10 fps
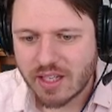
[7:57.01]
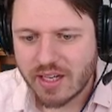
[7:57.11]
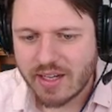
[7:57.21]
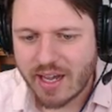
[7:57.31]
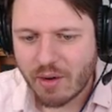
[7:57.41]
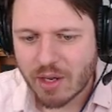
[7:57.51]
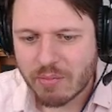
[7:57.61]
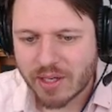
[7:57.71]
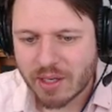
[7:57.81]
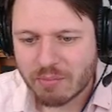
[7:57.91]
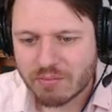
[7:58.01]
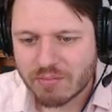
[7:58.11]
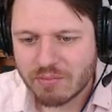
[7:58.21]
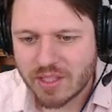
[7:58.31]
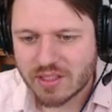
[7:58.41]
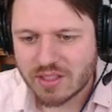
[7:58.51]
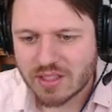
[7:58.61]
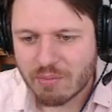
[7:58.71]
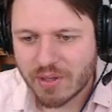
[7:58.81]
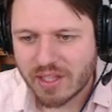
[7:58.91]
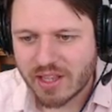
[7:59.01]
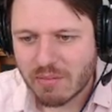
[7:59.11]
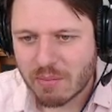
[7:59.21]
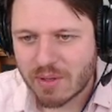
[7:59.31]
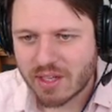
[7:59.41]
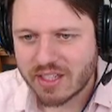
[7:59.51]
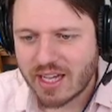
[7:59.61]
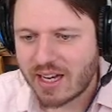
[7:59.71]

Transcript: and now when I pick up pieces, I'm picking them up a lot